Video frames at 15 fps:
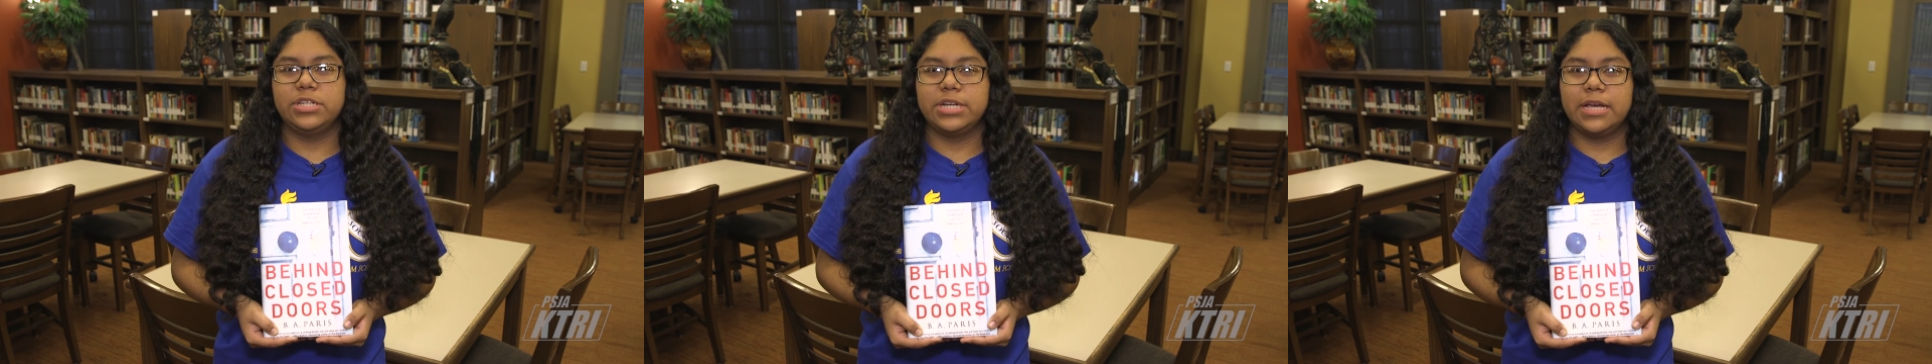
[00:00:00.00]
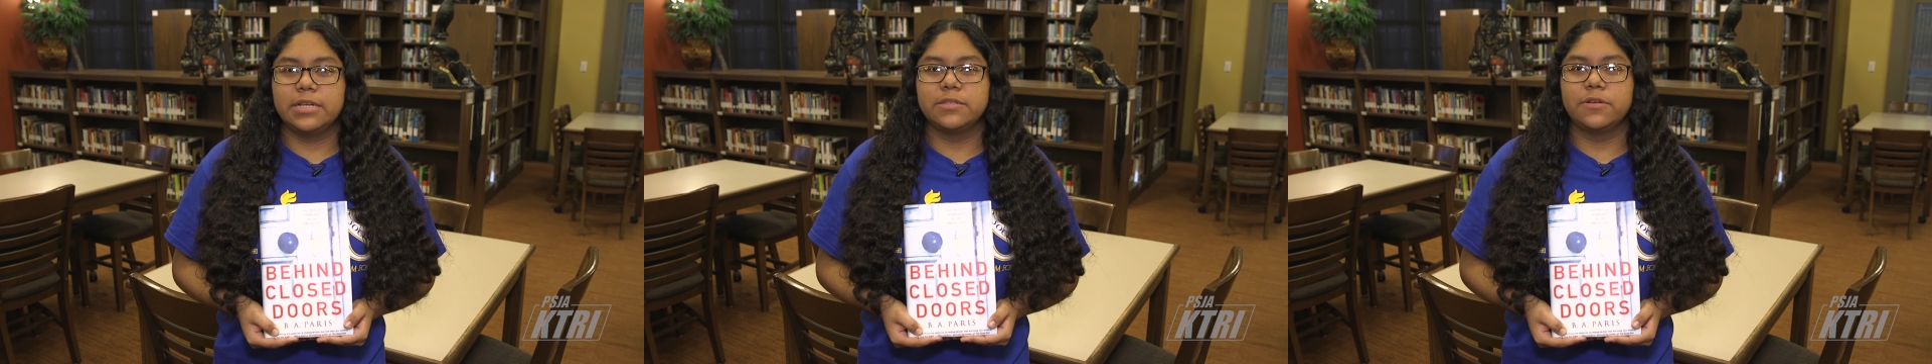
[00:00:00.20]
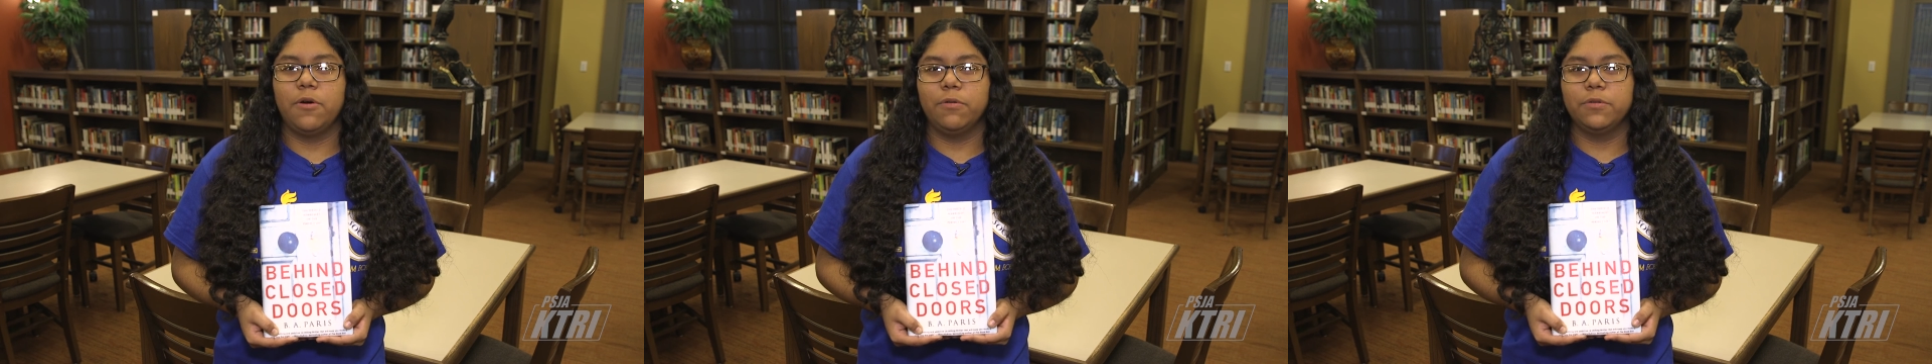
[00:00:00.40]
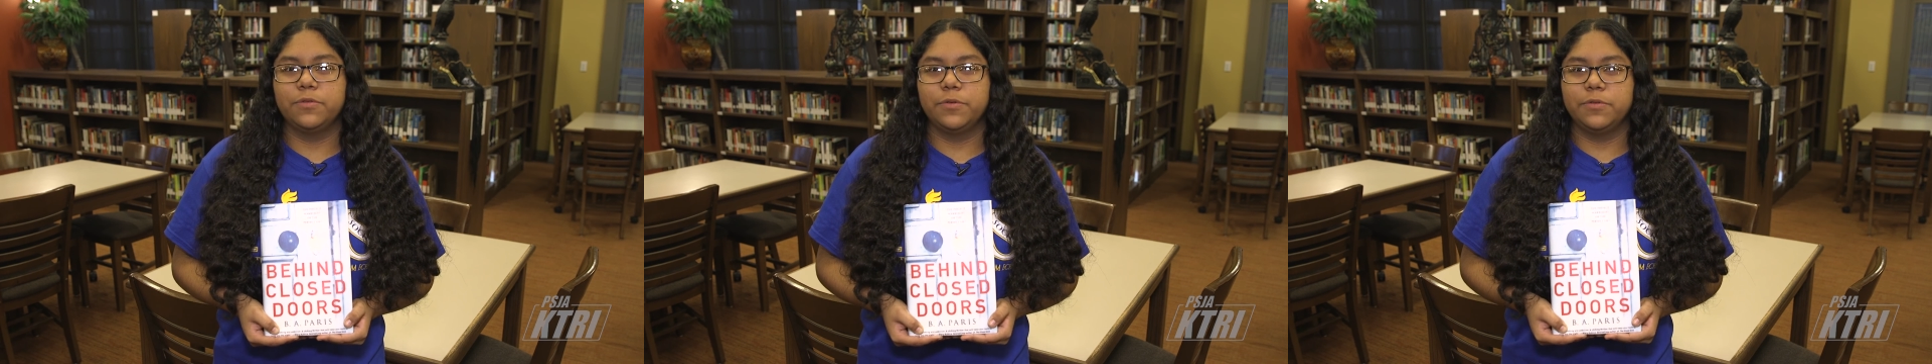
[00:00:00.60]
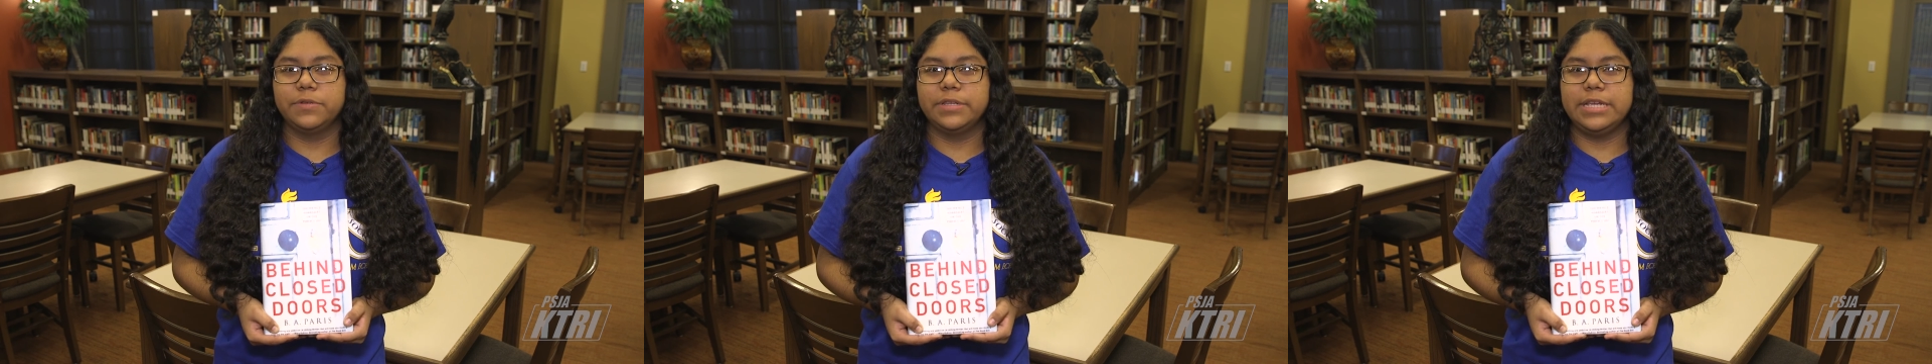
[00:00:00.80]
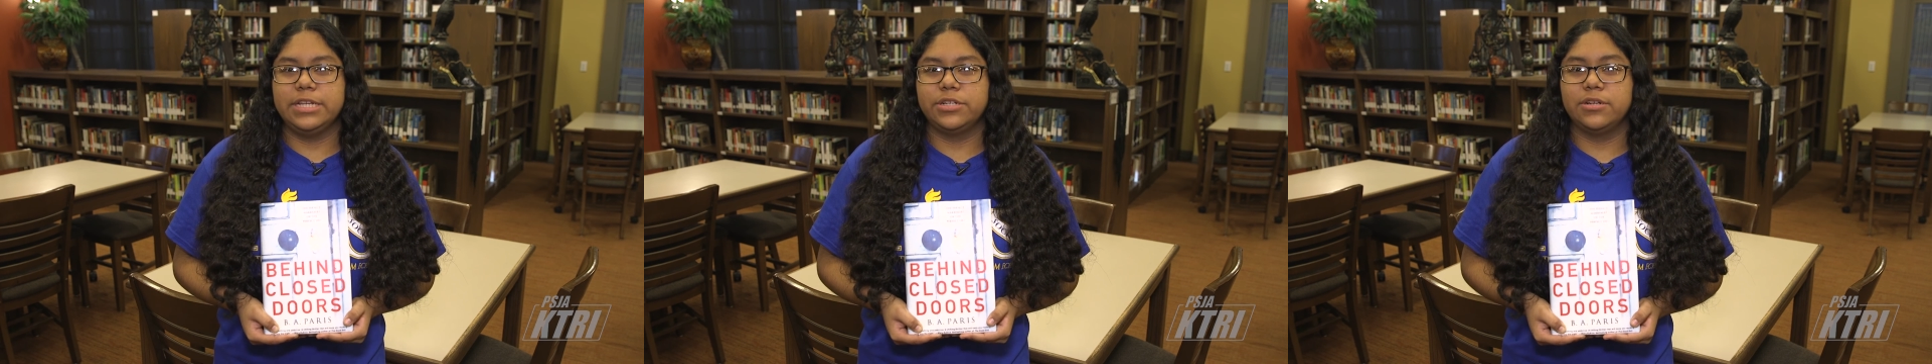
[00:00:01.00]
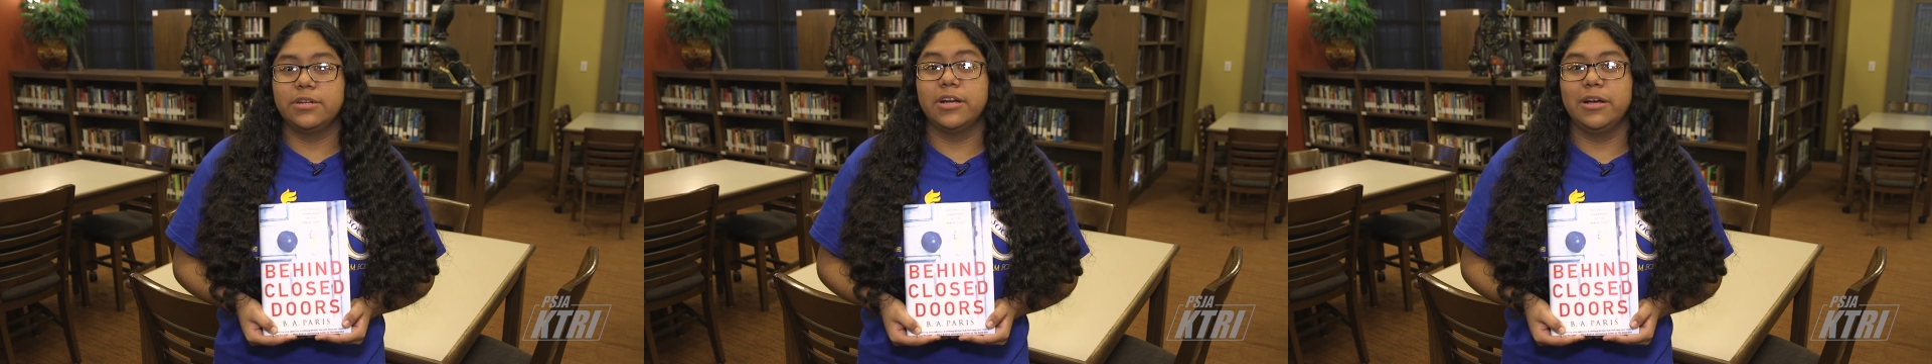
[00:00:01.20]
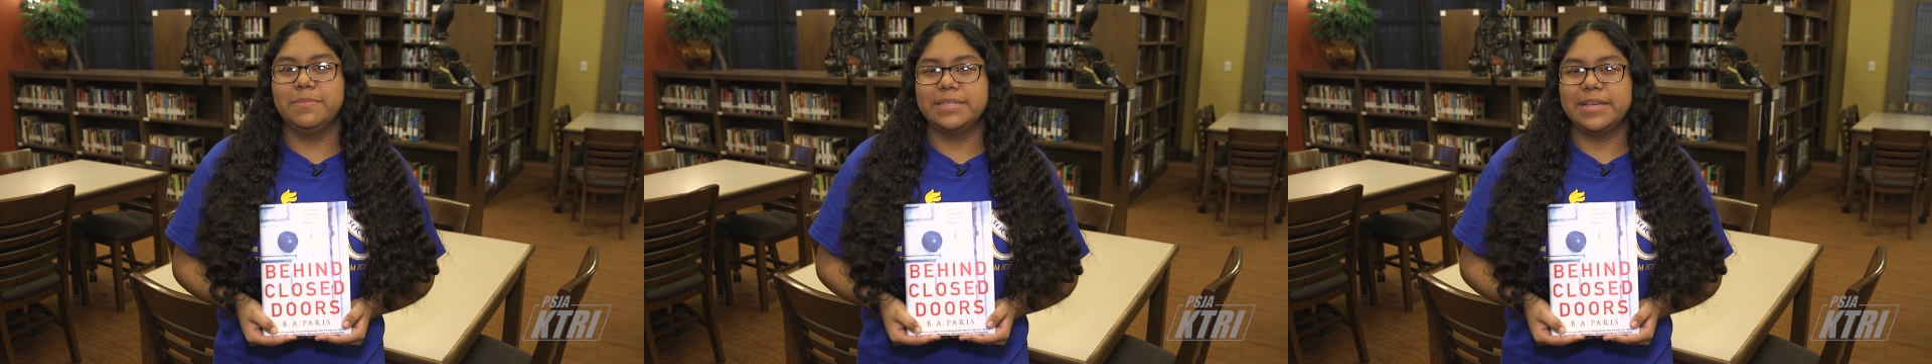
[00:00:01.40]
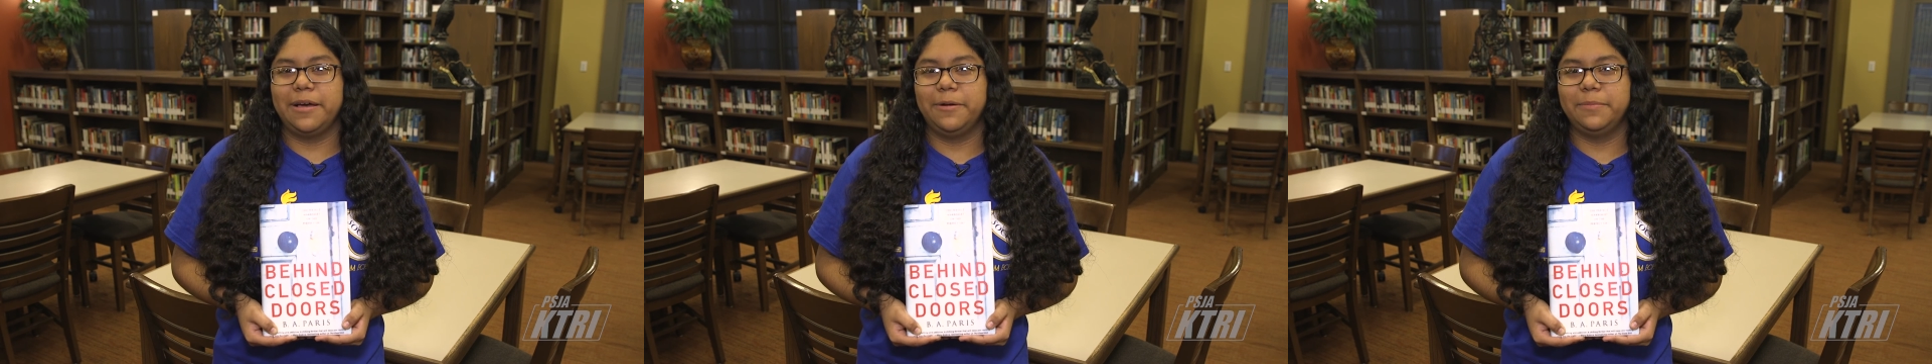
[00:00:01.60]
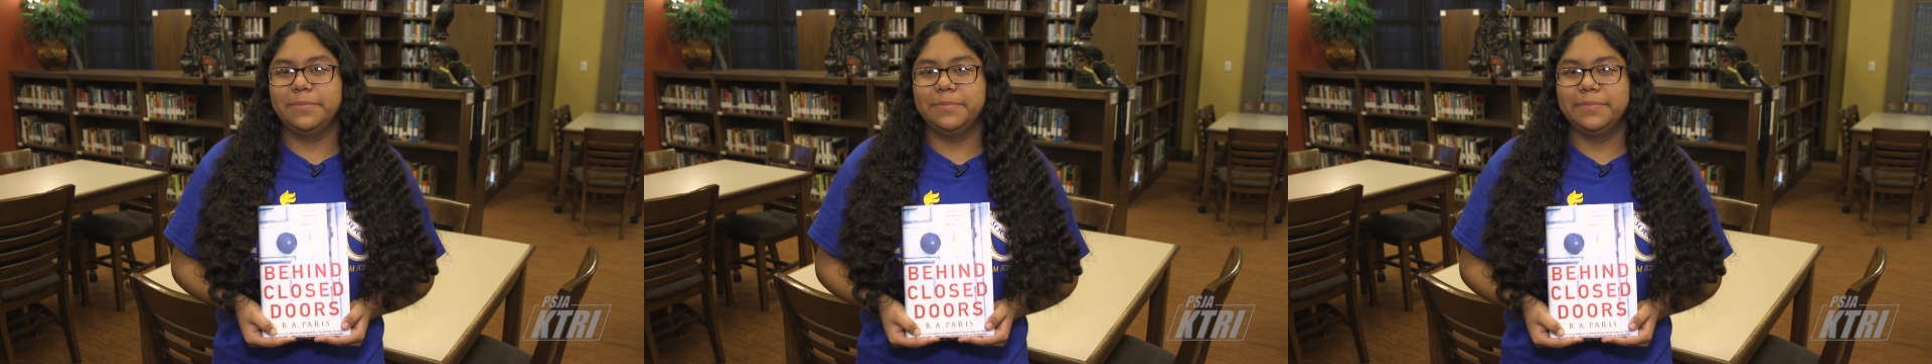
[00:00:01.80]
Jack's cold, cruel nature comes
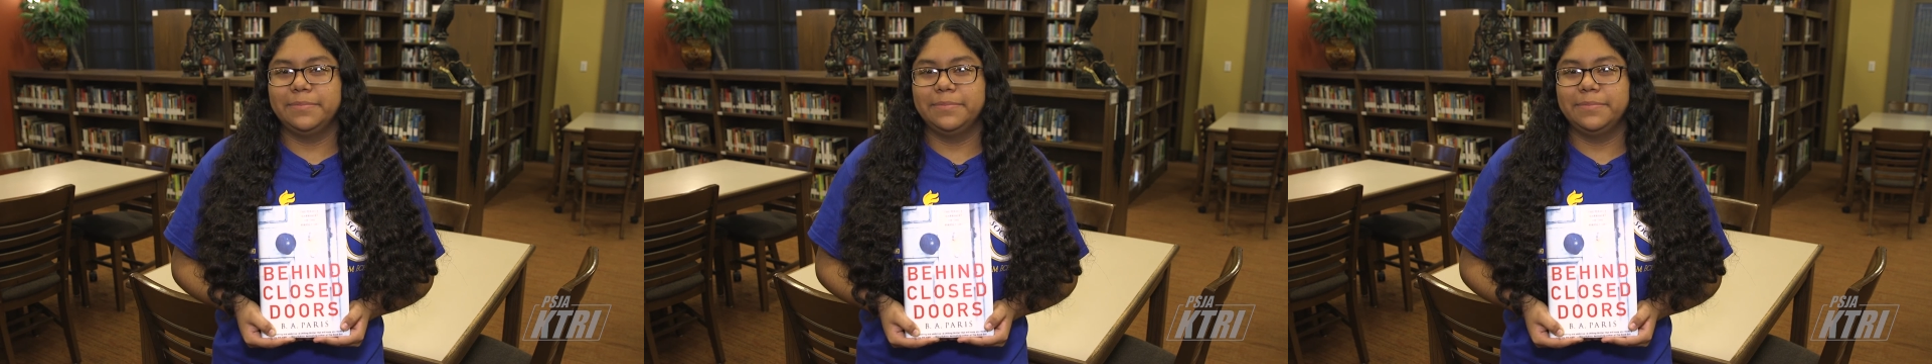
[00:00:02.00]
out.